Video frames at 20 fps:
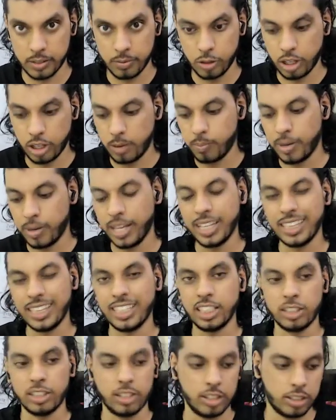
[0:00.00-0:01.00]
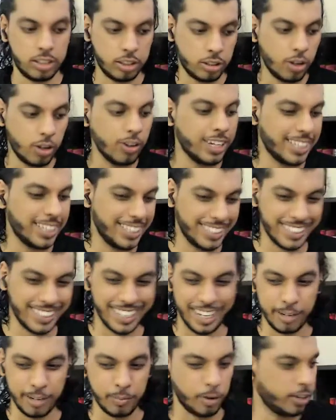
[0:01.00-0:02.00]
You can bring in these things. Okay, this is a
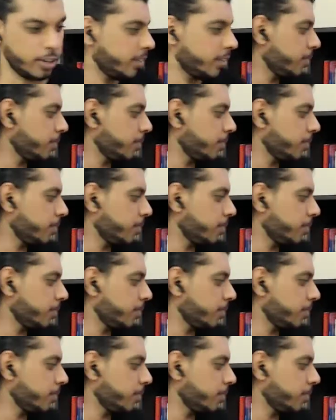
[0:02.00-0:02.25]
great point.